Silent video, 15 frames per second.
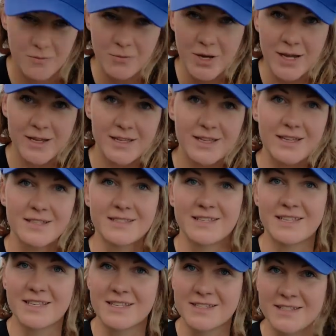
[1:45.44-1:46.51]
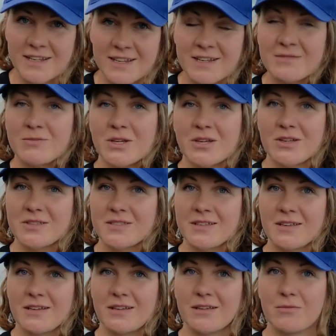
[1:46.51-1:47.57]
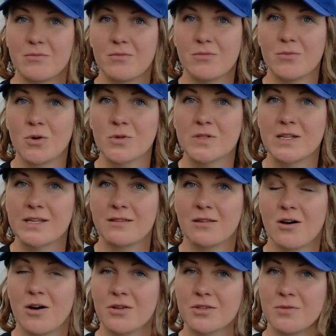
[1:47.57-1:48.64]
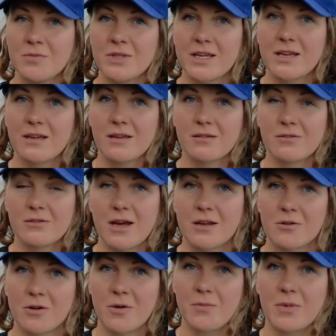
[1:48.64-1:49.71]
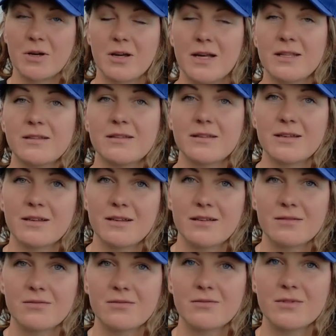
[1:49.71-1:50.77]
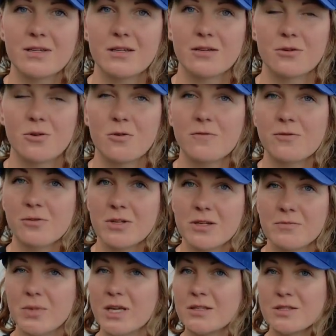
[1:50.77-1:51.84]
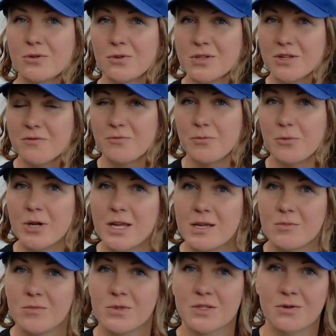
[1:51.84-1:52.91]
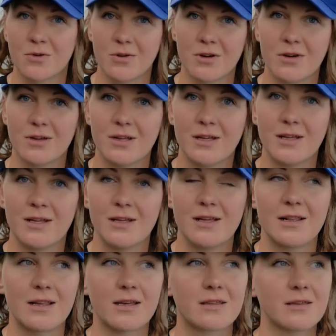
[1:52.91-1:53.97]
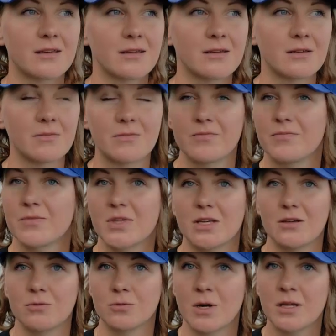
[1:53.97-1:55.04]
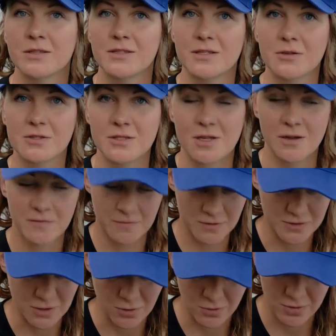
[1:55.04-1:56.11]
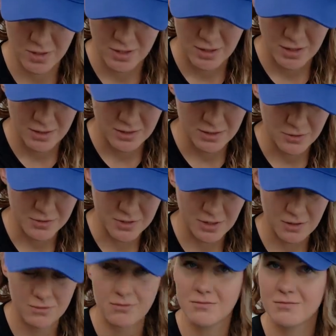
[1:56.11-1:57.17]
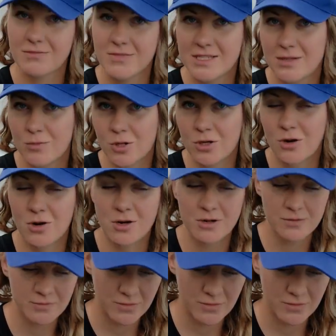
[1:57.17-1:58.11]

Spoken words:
pike it's easy because mostly in autumn they gather up and go for the big schools of breams or like rods or stuff. So use a similar color